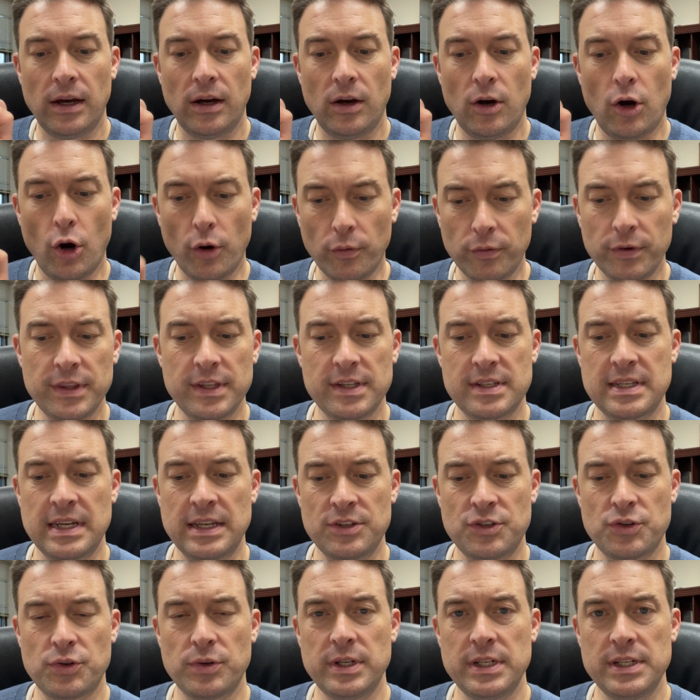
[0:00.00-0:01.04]
Over the
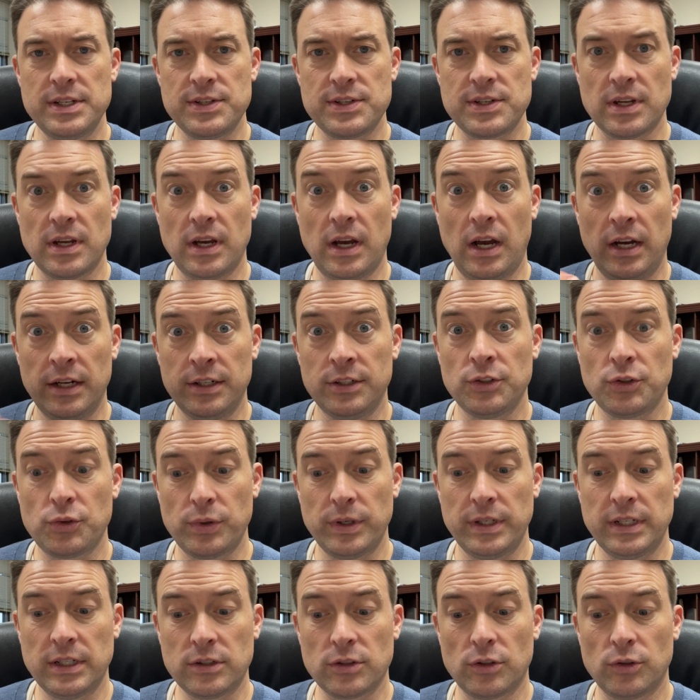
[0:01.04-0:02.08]
centuries,
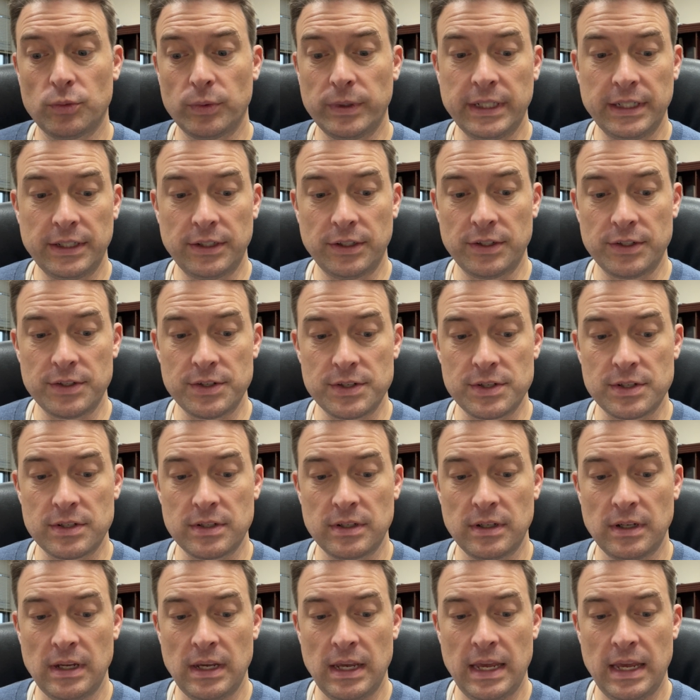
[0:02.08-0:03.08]
uncritical readers